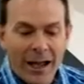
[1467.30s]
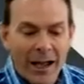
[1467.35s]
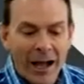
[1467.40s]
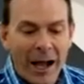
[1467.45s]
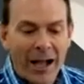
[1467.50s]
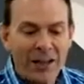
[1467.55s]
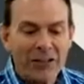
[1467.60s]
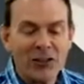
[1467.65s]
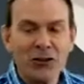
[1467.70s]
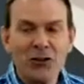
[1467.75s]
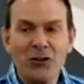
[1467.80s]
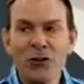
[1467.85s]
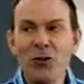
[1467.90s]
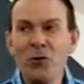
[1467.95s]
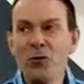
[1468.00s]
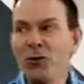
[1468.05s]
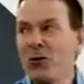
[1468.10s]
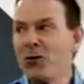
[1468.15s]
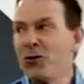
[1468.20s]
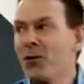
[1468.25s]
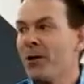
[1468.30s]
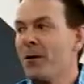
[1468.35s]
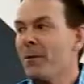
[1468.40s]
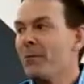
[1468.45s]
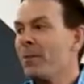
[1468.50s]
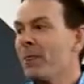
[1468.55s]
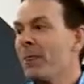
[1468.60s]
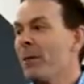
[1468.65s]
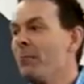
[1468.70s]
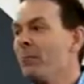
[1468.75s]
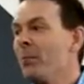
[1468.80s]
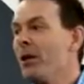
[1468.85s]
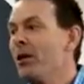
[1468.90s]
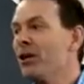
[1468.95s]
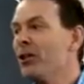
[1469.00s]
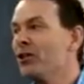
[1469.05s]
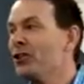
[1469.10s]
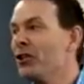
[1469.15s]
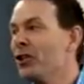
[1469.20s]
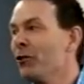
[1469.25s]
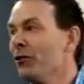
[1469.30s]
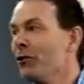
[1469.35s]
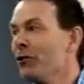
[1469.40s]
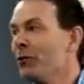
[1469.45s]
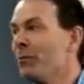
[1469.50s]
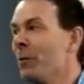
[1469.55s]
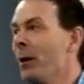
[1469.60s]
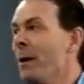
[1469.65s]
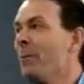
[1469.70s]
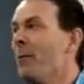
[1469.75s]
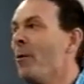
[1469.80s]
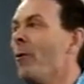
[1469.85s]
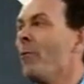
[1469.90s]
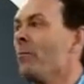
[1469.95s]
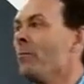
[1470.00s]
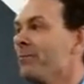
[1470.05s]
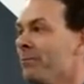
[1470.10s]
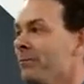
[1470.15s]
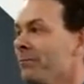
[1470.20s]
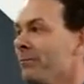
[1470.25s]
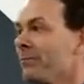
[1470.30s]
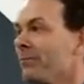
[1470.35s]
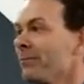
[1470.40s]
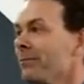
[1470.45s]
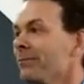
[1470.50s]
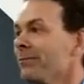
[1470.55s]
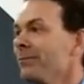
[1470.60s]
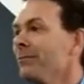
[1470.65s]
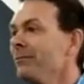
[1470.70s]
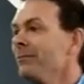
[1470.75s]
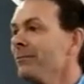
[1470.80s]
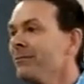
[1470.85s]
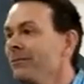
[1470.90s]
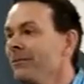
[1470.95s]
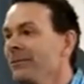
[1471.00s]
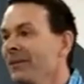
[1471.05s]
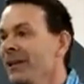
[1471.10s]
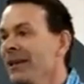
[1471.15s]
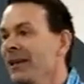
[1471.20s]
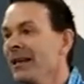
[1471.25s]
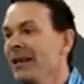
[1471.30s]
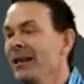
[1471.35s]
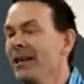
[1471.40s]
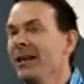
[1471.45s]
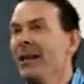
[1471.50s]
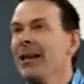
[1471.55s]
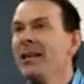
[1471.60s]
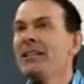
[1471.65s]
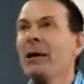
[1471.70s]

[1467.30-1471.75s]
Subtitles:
are to do with being considerate to people. He's